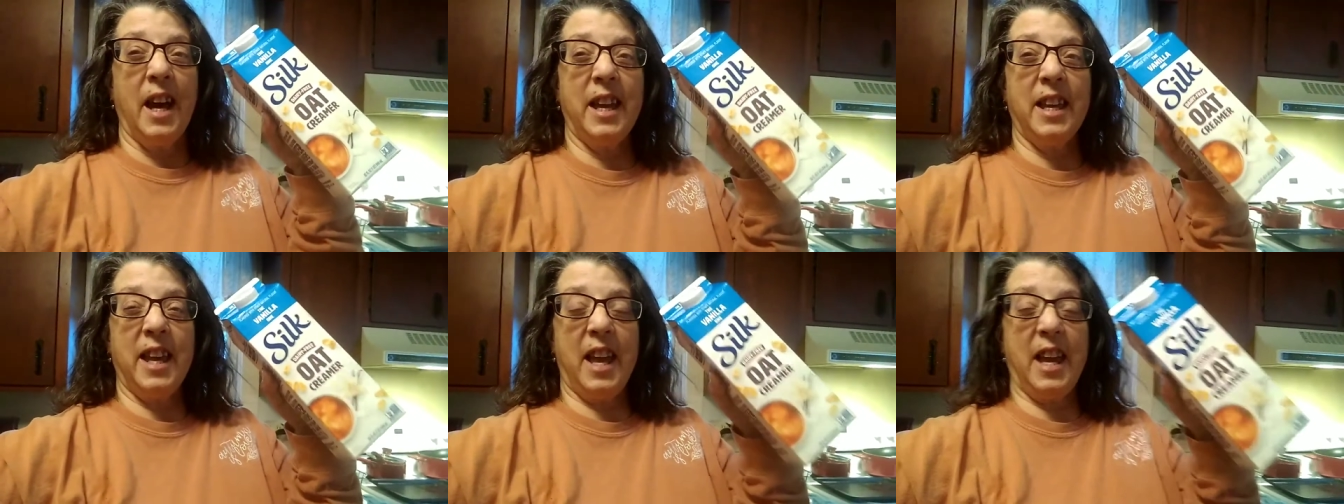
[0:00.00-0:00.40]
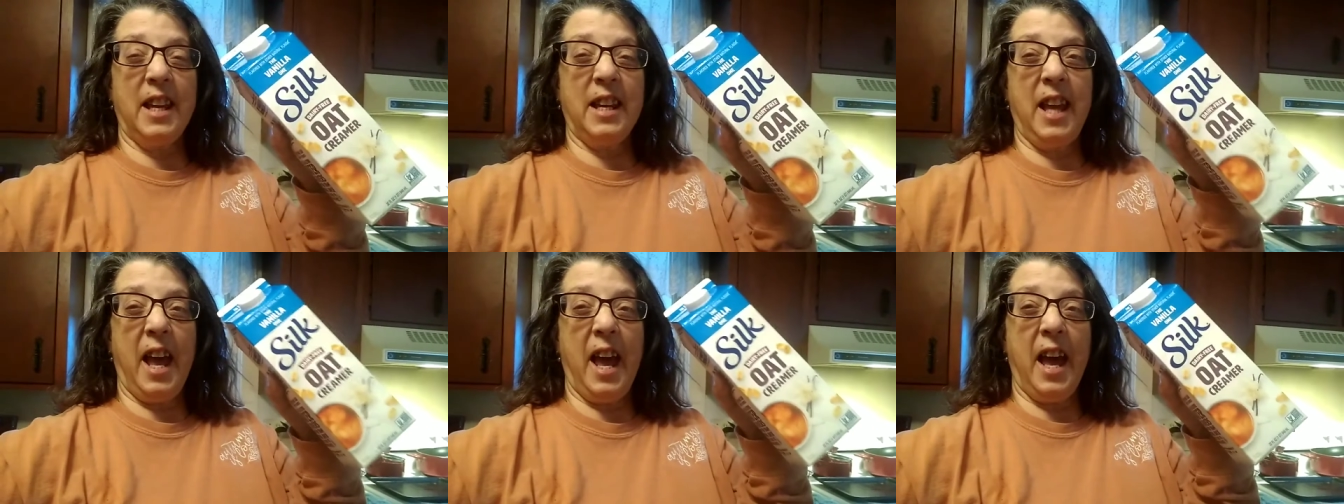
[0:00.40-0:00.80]
I
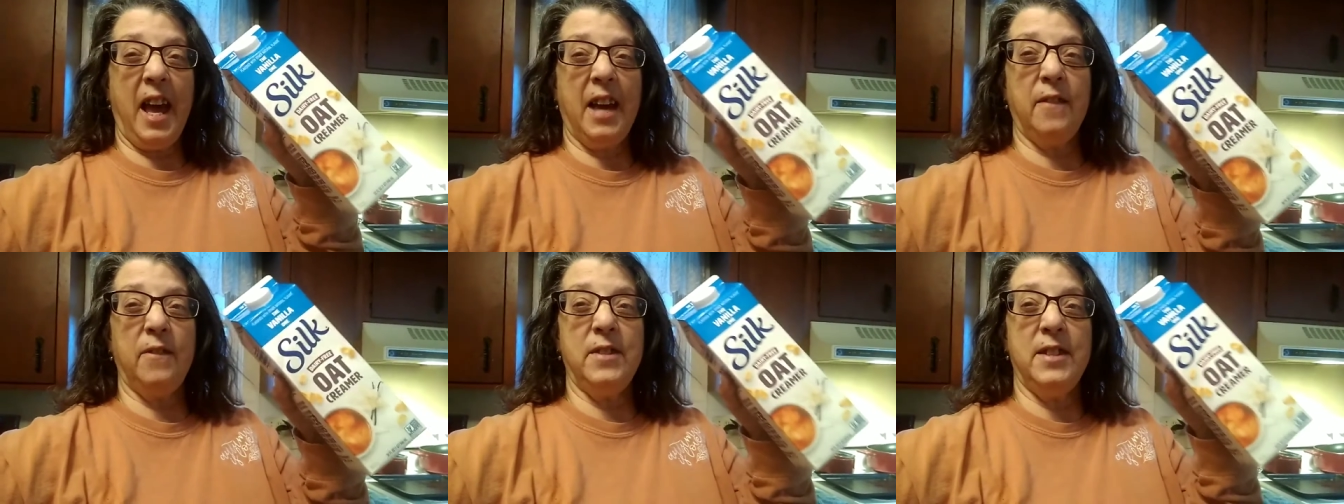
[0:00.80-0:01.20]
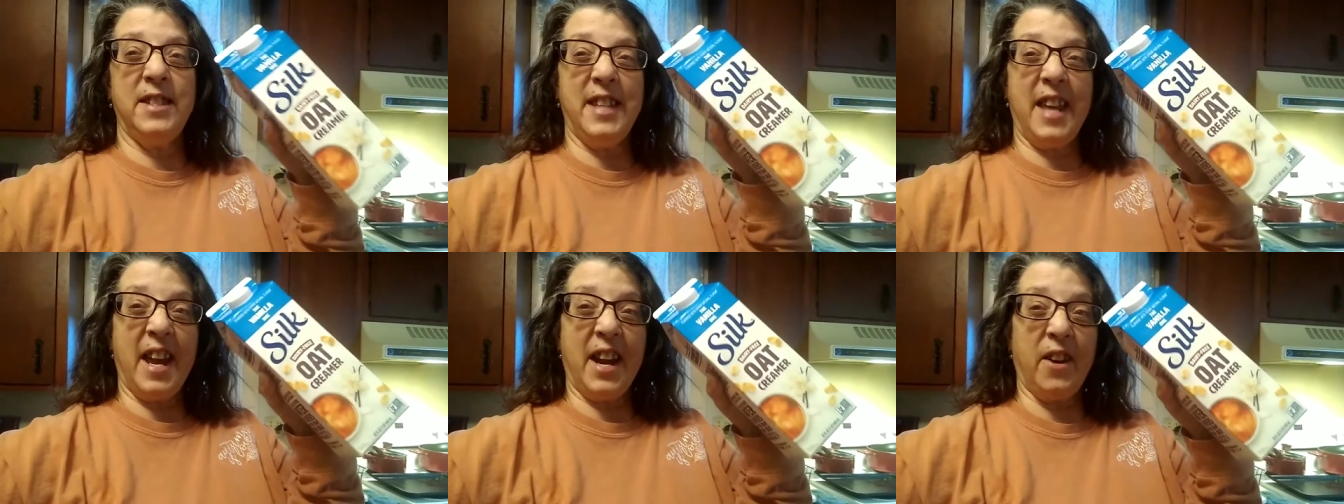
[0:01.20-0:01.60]
can't have
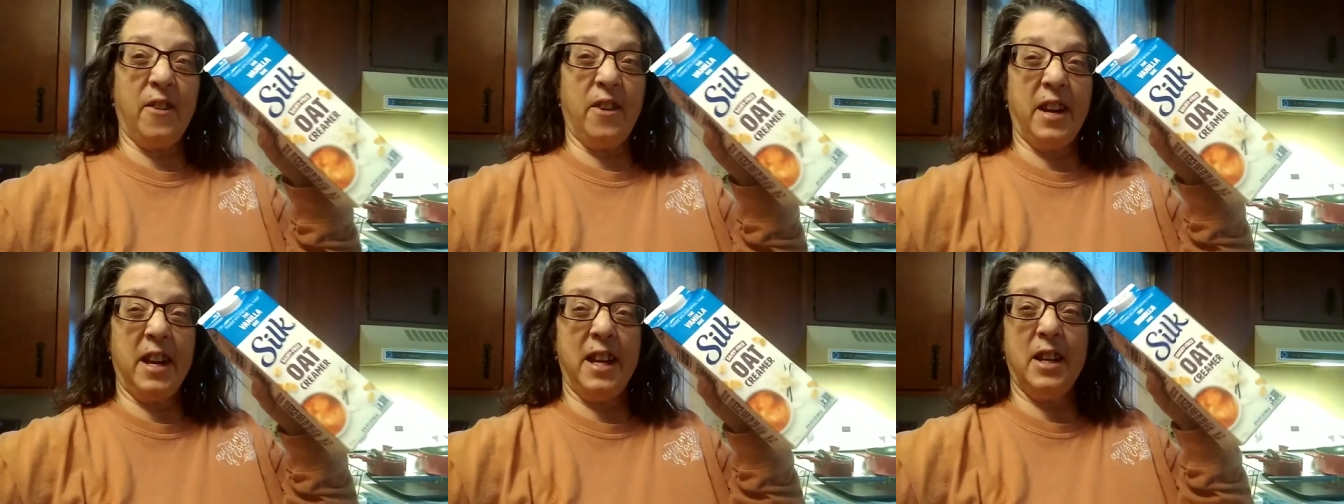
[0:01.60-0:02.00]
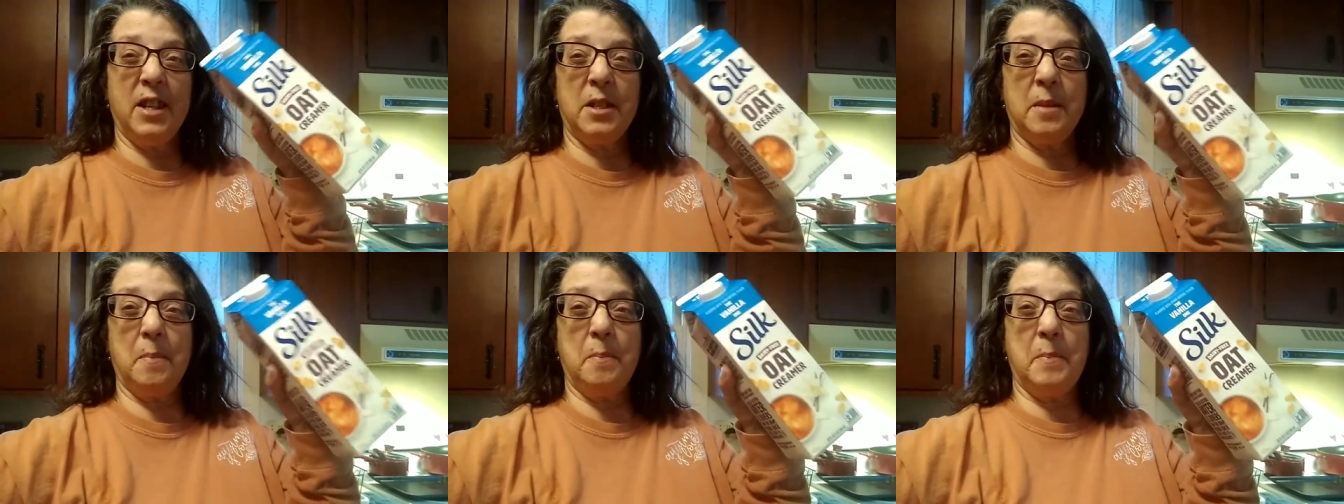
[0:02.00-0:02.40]
dairy
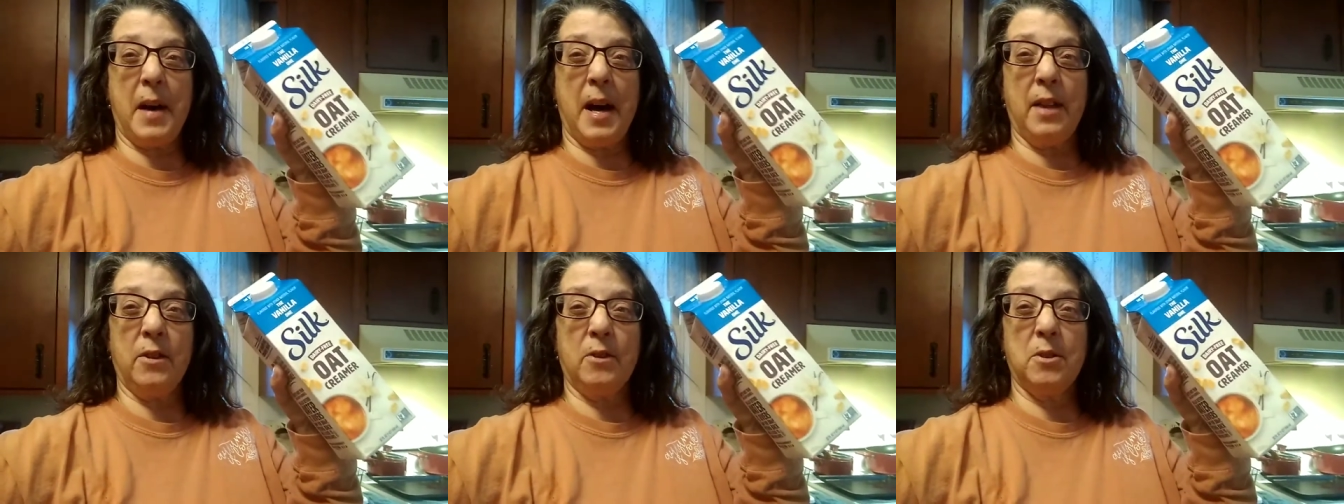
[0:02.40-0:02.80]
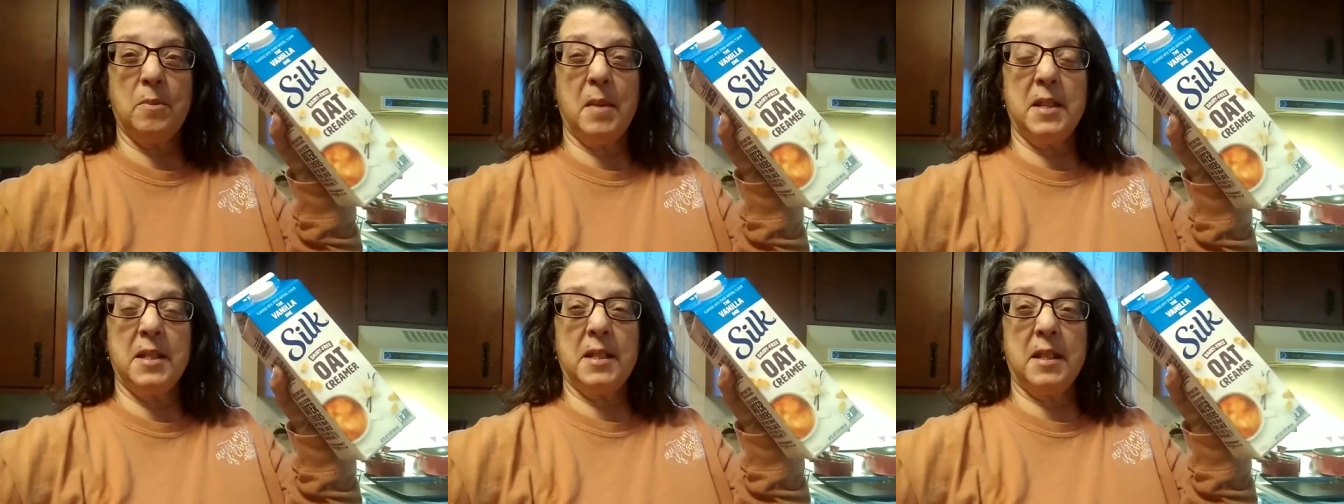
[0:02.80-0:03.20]
because it
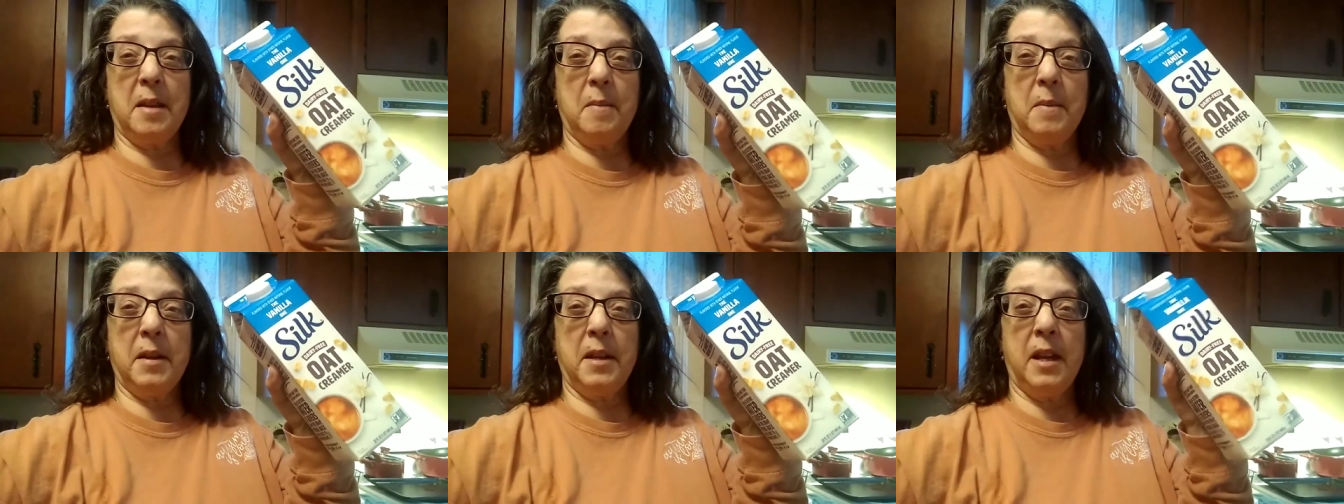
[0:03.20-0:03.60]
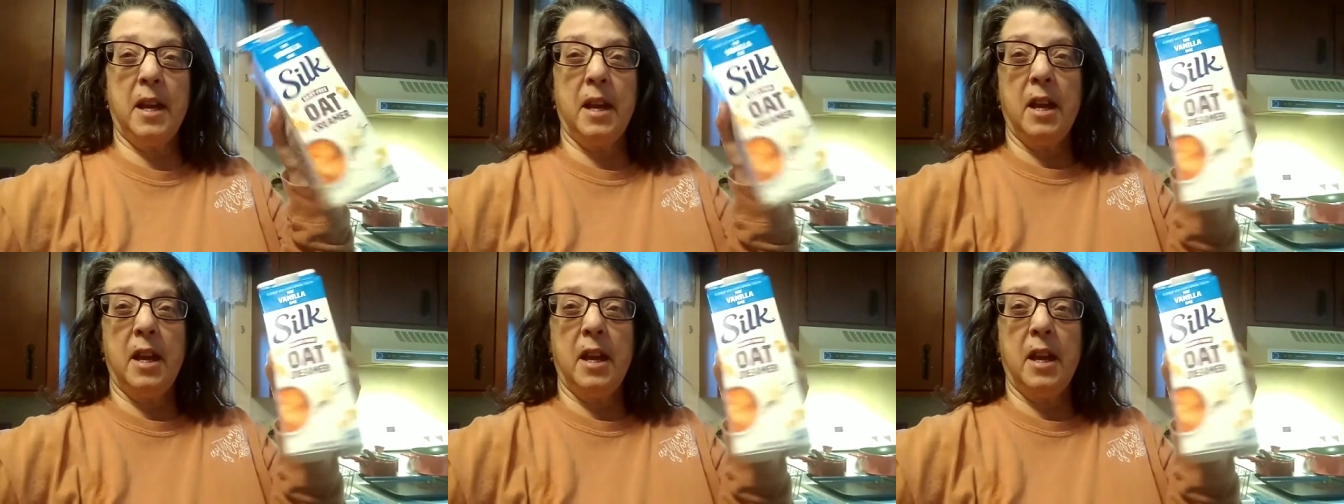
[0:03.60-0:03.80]
bothers my stomach.